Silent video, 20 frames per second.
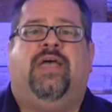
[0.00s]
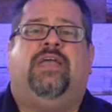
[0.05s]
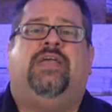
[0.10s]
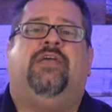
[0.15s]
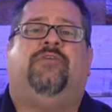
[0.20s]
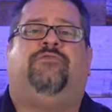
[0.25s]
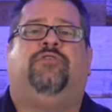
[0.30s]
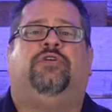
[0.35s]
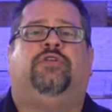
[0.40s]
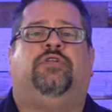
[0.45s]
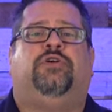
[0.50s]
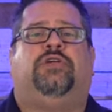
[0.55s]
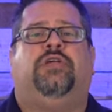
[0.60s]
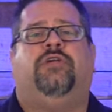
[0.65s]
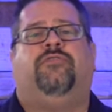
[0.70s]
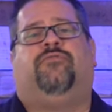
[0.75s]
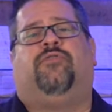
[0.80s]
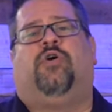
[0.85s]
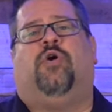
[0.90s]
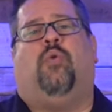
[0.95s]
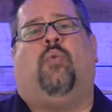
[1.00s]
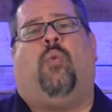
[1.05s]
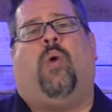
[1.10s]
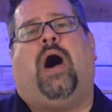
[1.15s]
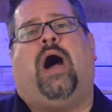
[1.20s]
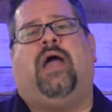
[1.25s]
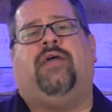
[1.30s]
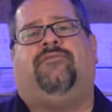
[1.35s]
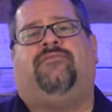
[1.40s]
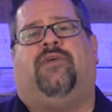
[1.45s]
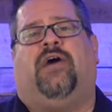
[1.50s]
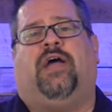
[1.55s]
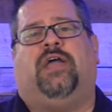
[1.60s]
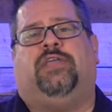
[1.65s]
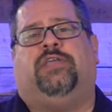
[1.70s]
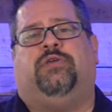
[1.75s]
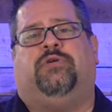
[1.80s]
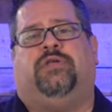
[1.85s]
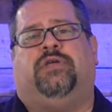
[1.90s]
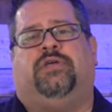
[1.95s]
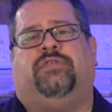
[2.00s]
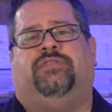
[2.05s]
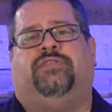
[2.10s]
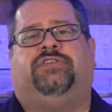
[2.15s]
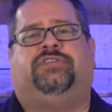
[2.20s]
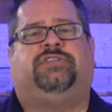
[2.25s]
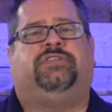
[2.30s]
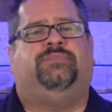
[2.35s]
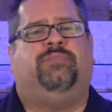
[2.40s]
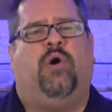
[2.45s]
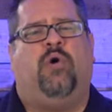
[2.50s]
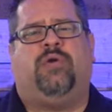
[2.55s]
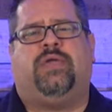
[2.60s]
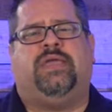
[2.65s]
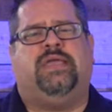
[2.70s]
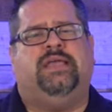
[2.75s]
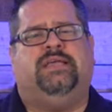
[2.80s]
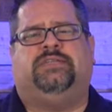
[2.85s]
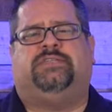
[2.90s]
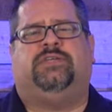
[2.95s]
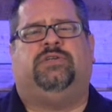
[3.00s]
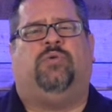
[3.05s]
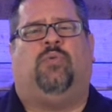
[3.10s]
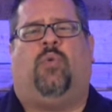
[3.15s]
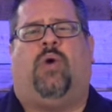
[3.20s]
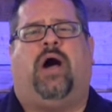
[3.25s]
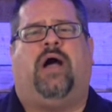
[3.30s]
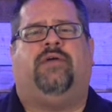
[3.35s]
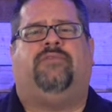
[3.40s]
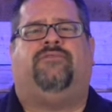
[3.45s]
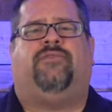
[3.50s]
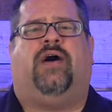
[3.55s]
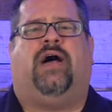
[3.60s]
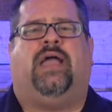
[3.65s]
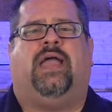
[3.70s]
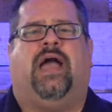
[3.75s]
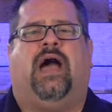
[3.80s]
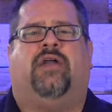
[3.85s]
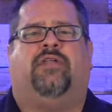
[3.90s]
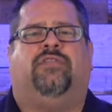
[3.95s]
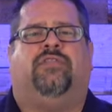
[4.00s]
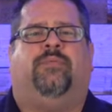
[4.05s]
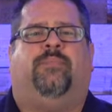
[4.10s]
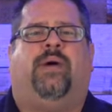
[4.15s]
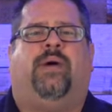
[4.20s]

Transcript: If you're looking for a Wi-Fi unit, the Smoke isn't Wi-Fi out of the